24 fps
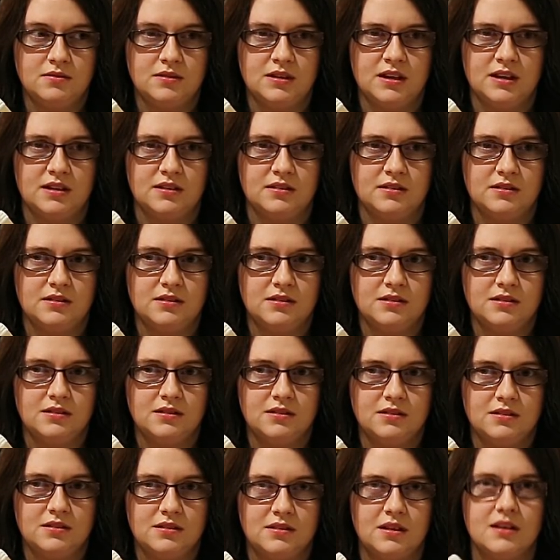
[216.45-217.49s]
Yes.
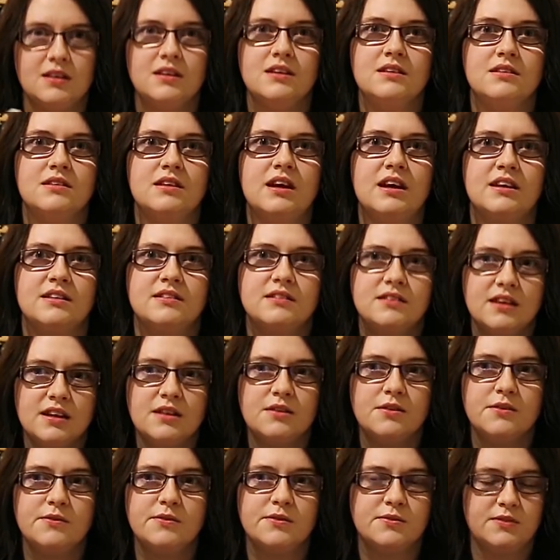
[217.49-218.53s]
I think, yeah, 10
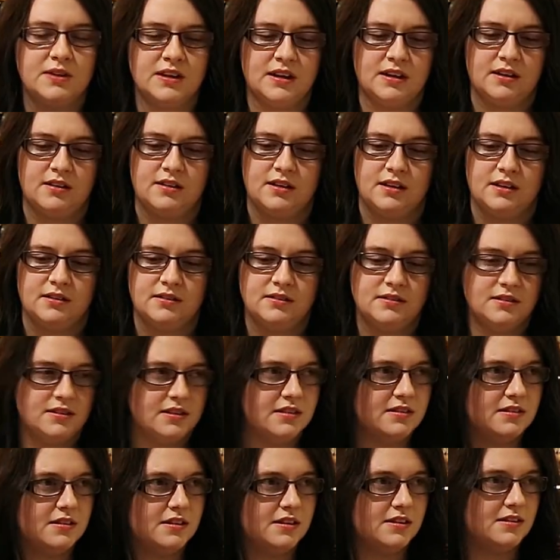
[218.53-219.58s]
through 15 I think. Is
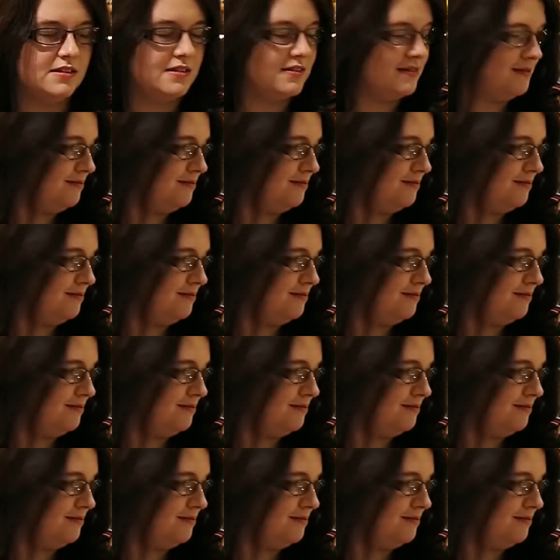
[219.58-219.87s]
that 6?